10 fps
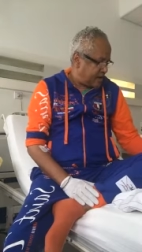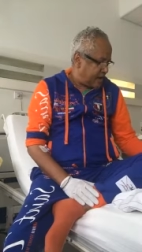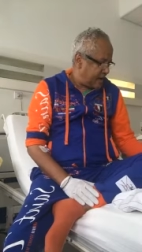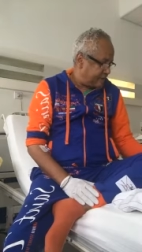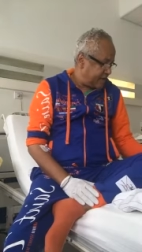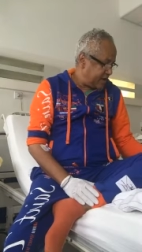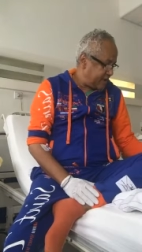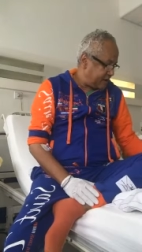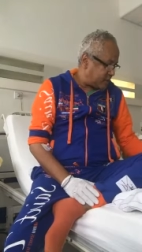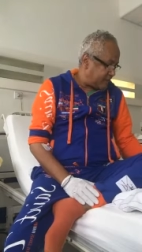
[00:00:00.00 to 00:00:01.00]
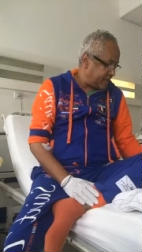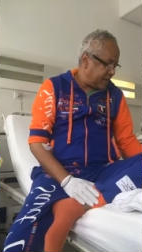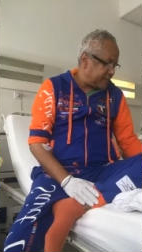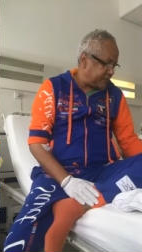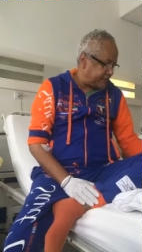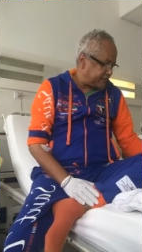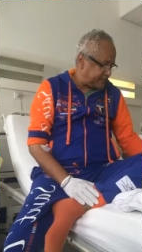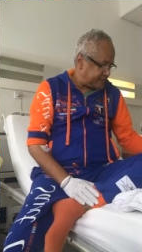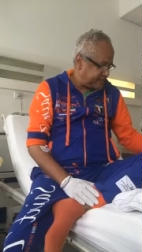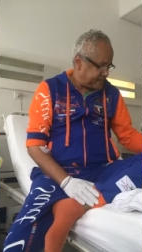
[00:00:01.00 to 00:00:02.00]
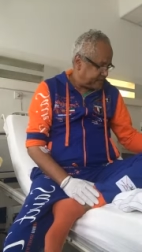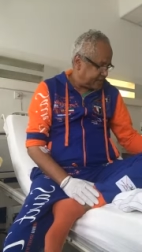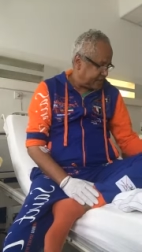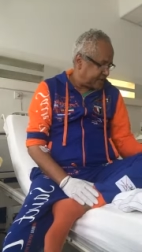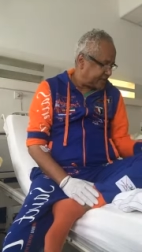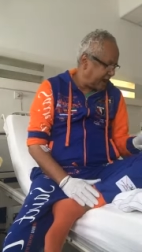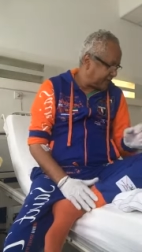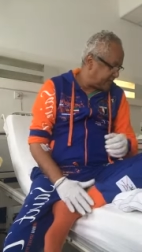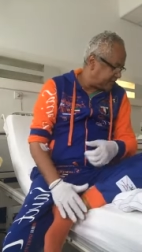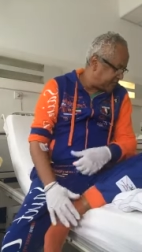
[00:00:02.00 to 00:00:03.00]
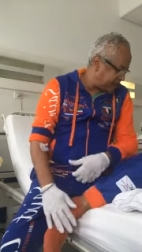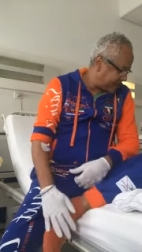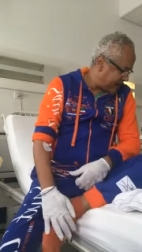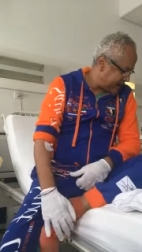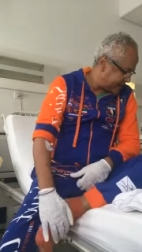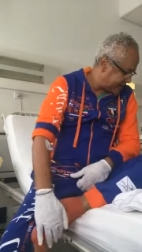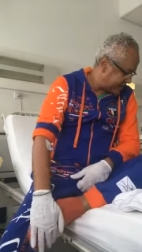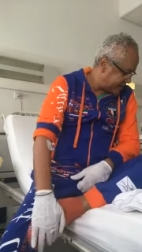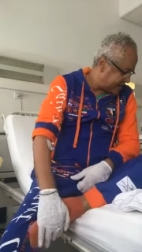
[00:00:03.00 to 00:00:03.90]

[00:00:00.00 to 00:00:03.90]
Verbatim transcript: I'm very comprehensive, excited for Brava.